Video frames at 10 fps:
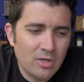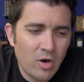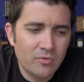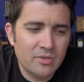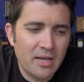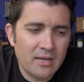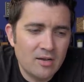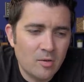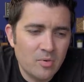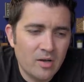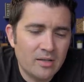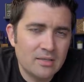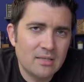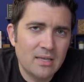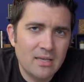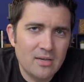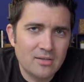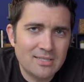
hopefully I can help you out here